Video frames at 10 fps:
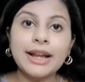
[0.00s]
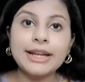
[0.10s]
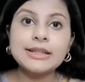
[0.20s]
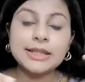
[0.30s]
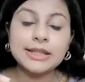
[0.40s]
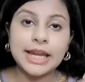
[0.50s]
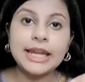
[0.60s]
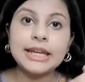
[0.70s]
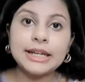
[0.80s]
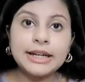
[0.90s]
clients
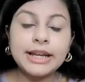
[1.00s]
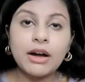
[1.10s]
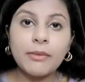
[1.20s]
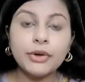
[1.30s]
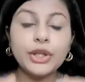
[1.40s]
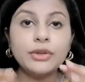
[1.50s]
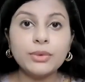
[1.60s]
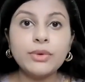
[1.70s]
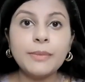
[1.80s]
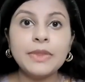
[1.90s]
staying in India. For
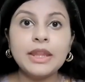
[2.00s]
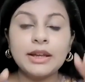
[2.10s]
you,